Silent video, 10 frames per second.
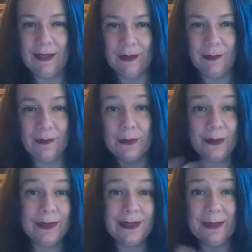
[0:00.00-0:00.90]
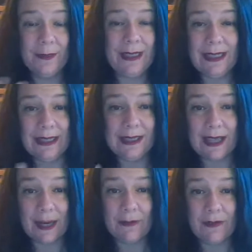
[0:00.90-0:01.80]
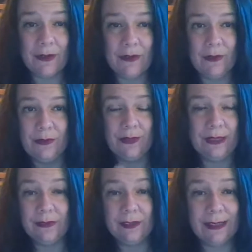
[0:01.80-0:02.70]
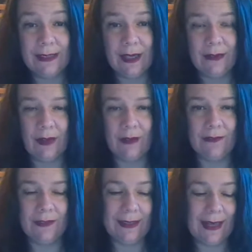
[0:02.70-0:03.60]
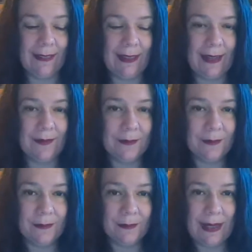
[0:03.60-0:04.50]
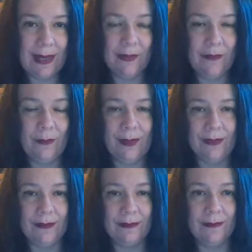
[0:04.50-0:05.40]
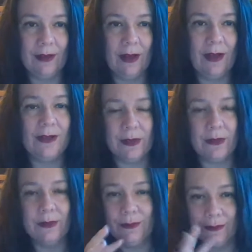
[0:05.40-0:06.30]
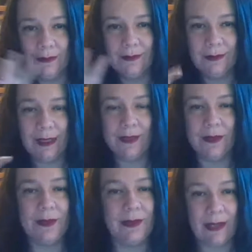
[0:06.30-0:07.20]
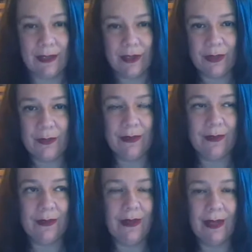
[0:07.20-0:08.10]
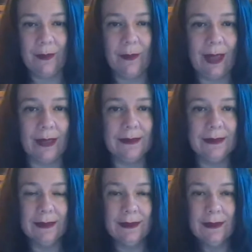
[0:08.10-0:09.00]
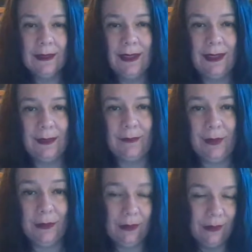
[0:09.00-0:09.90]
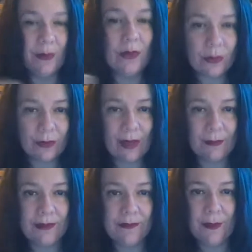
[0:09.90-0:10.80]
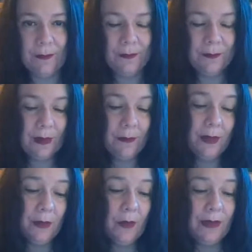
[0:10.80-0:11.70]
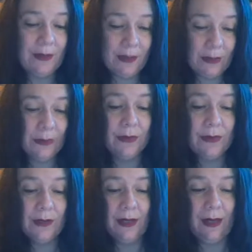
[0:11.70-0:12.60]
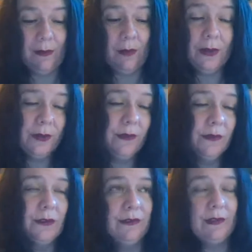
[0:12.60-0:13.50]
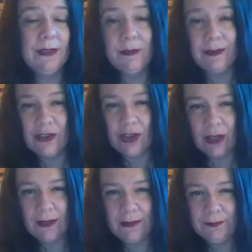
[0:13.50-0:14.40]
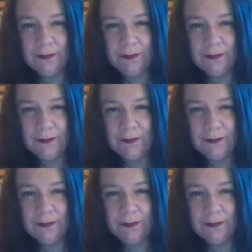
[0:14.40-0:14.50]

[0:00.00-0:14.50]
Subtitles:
the food that we eat this time of year and the flavoring of all of it. And that may have been also that association with the dying back in the northern hemisphere. But it was used also for flavoring chocolate.